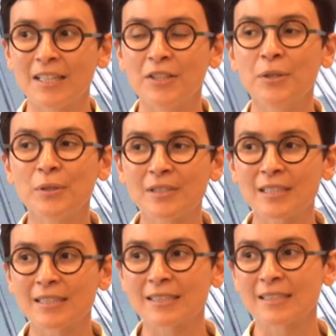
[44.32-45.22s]

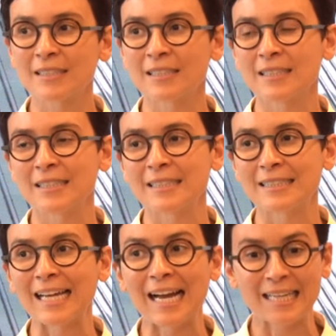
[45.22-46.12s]
uses
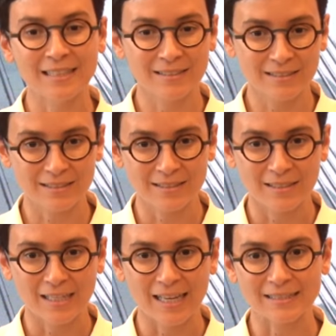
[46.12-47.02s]
science
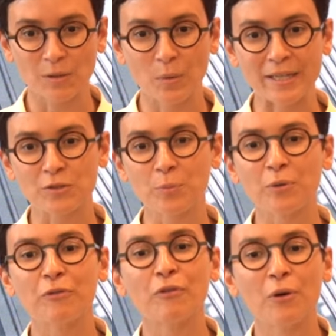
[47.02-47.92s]
as a way to
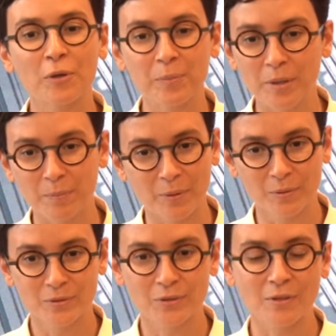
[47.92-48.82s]
provoke
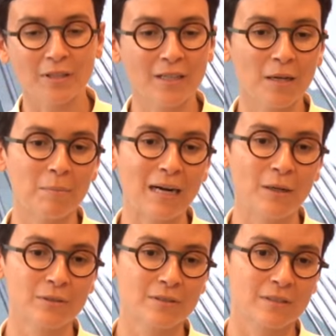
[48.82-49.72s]
people to think
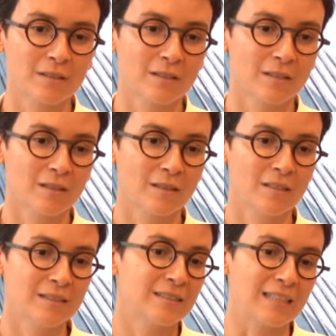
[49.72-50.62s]
about
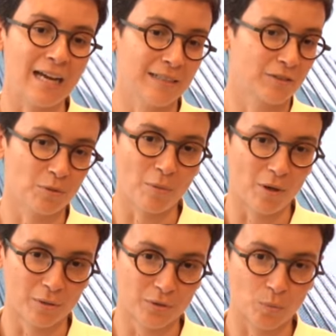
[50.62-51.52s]
the desired
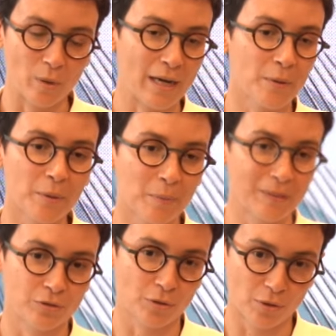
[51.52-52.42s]
tomorrows. Where do we
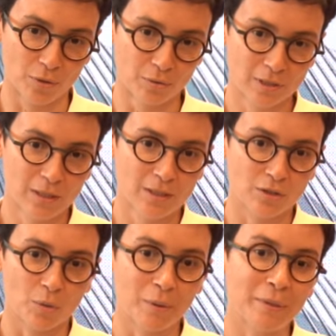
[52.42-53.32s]
want to go?
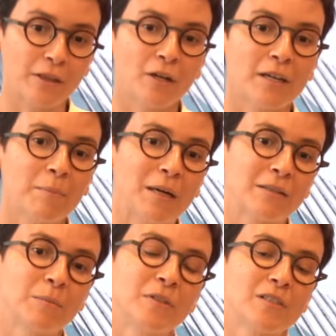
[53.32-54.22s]
So when we thought
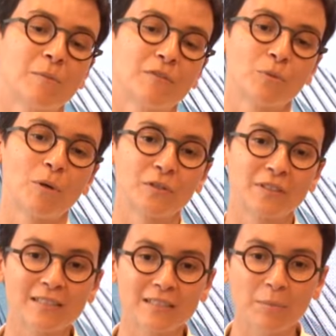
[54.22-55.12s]
about the Museum of Tomorrow,
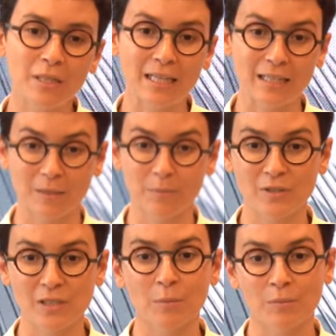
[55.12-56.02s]
since the beginning, the
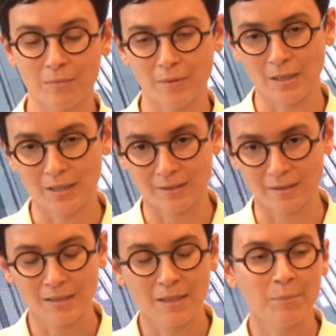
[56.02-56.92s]
museum
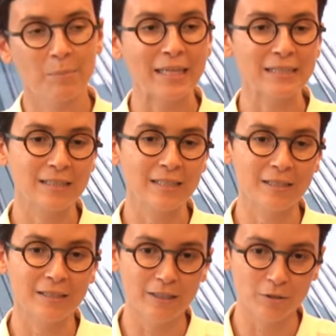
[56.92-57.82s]
is based
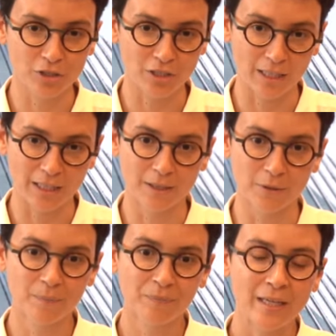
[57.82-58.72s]
here in Rio de
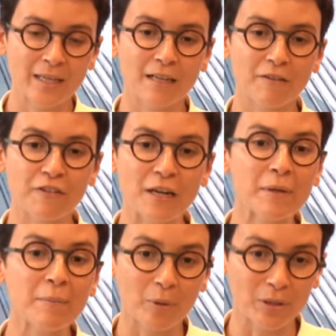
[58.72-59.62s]
Janeiro, in a
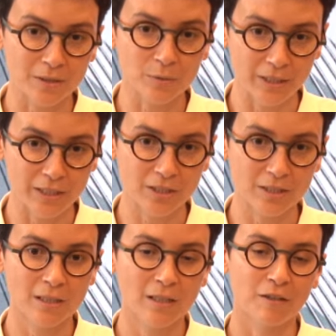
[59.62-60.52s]
very important
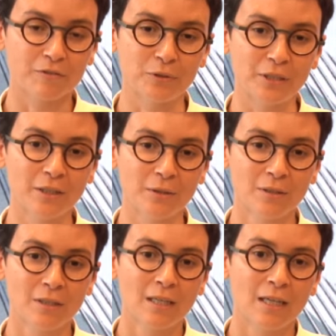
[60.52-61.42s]
region of
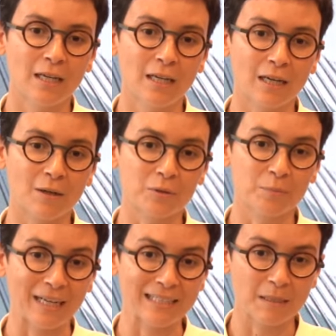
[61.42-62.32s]
Rio uh,
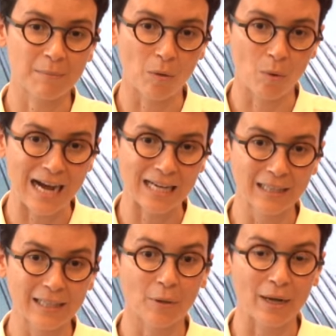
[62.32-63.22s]
called Praça Mauá.
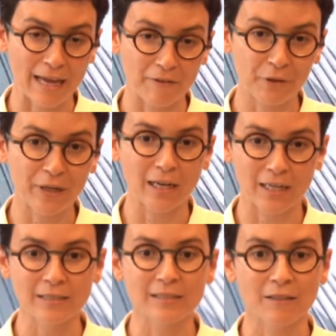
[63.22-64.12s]
Little
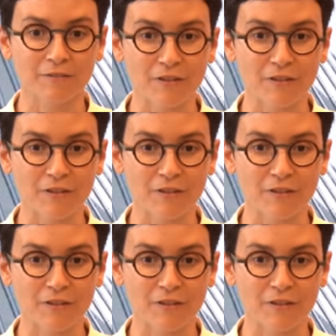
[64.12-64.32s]
Africa is a